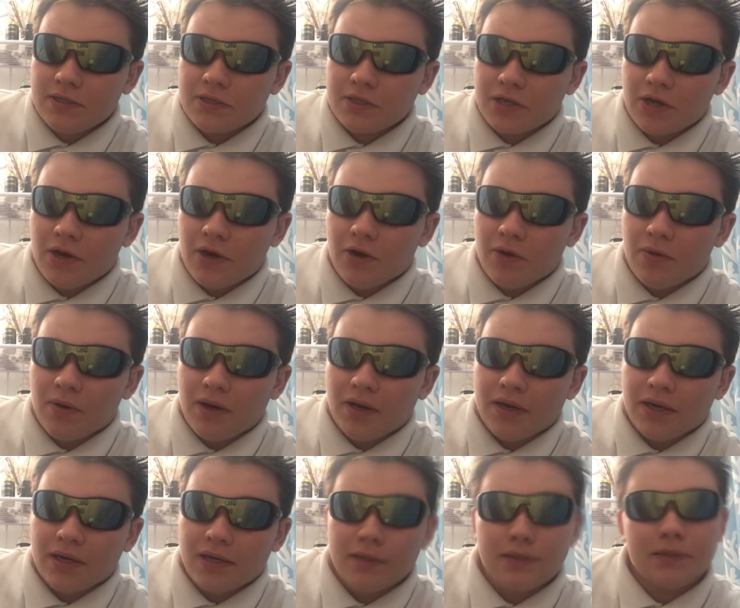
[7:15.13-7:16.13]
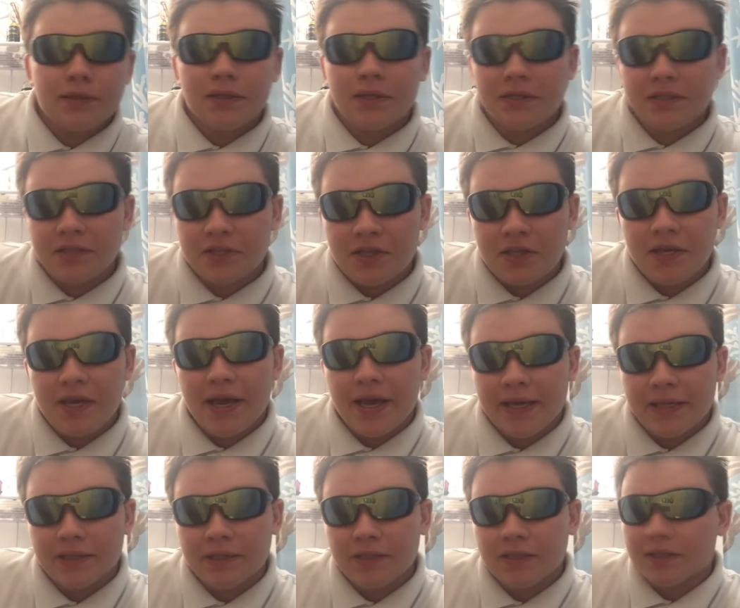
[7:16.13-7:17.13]
so uh, this is the
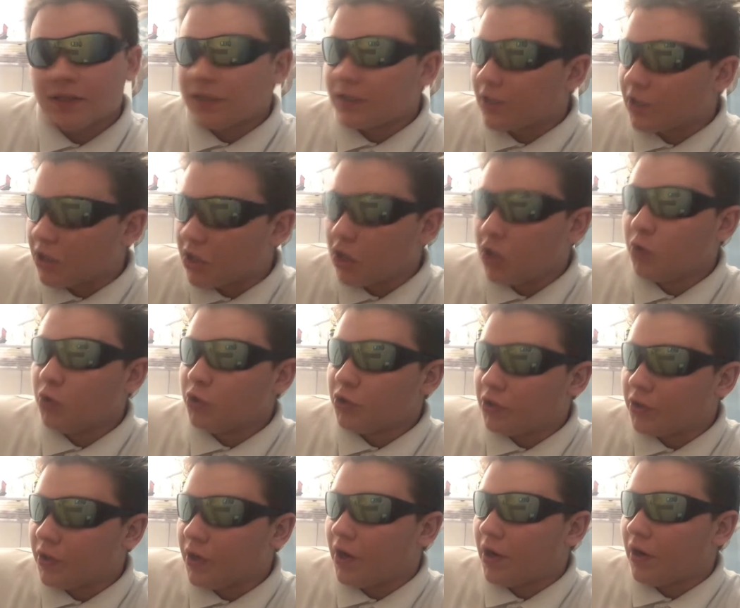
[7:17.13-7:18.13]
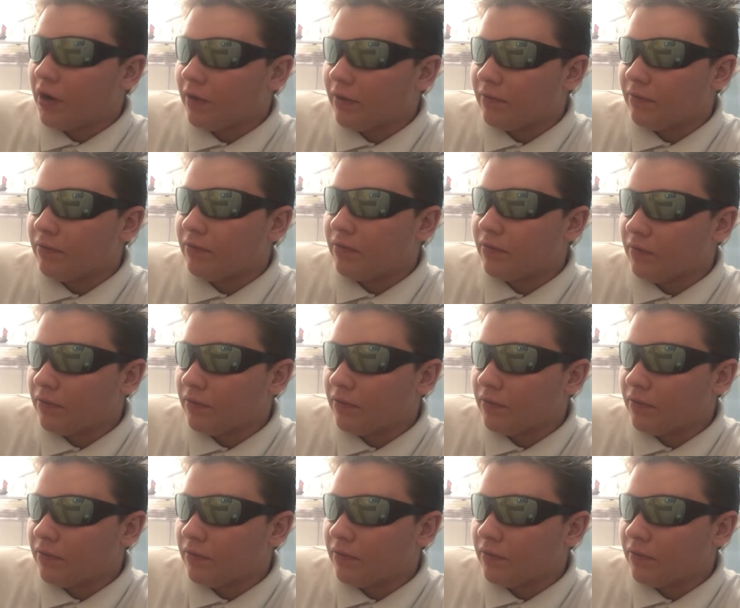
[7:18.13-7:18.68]
end. This is the conclusion of